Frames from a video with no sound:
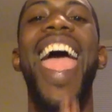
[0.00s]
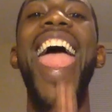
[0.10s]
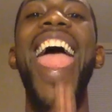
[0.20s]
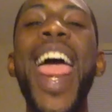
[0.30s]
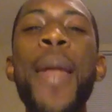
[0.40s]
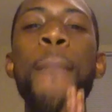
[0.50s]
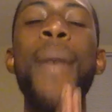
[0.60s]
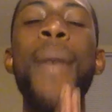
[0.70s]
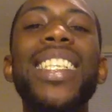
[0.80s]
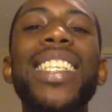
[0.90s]
and
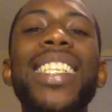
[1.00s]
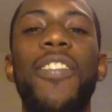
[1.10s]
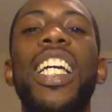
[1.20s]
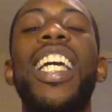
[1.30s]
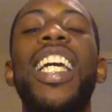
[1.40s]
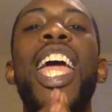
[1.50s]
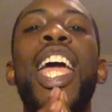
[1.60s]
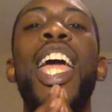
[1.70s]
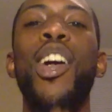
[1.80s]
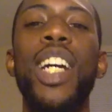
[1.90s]
massively
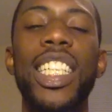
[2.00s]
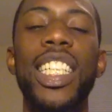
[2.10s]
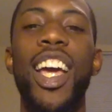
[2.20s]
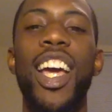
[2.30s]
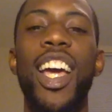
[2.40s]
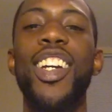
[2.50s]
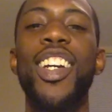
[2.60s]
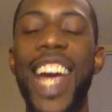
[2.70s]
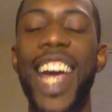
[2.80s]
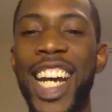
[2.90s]
increase
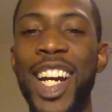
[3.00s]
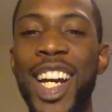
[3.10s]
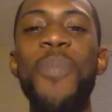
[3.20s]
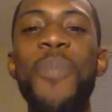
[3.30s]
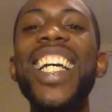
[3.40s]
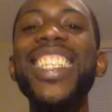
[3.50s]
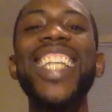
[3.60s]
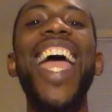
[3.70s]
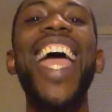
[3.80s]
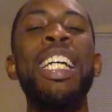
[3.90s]
your income. This
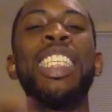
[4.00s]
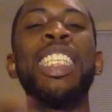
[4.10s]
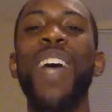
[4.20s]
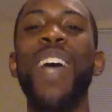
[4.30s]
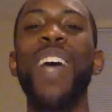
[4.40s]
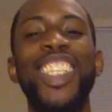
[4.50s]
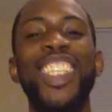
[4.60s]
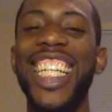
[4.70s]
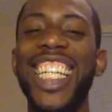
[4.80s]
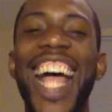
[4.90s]
day is special
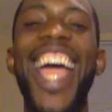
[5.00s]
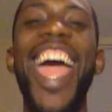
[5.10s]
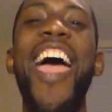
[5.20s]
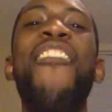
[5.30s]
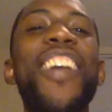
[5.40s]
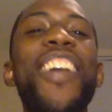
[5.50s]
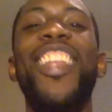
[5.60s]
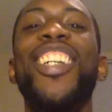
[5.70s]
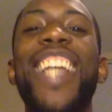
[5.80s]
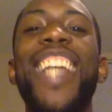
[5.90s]
just like every
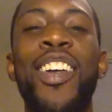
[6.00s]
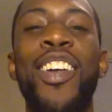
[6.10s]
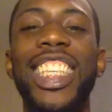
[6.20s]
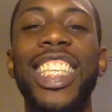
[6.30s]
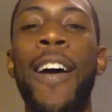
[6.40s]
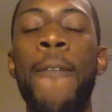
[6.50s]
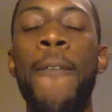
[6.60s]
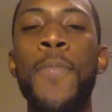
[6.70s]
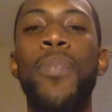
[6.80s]
other day on The Shift.